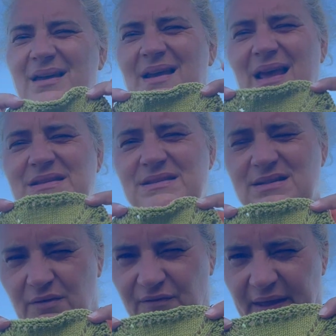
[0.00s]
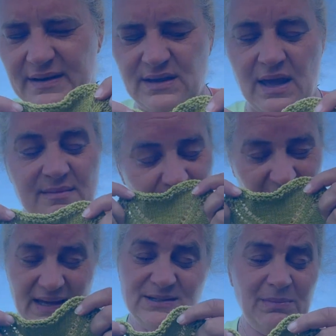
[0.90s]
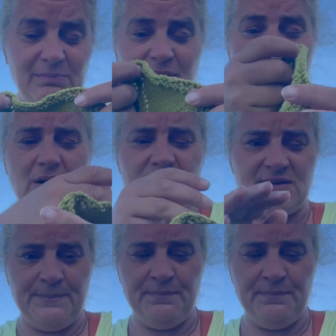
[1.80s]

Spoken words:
hasn't sit flat, but it hasn't been blocked.